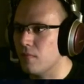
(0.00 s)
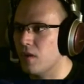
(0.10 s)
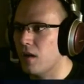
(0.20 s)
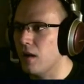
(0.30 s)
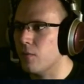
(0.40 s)

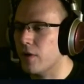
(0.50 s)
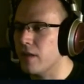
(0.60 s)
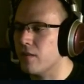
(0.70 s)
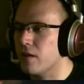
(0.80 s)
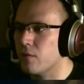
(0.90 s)
Alright, we're
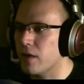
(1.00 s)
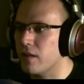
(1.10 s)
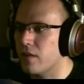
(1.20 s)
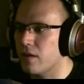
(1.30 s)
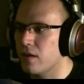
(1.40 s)
getting there, we're
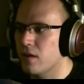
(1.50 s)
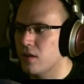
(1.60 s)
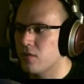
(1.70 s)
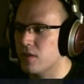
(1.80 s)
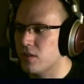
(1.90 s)
getting there.
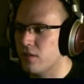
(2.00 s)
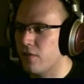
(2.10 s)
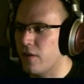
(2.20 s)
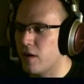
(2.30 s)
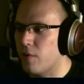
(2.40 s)
Do I still have
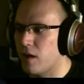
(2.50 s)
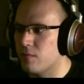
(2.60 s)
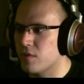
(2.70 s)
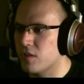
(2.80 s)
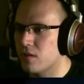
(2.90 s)
fire
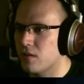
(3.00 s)
bombs?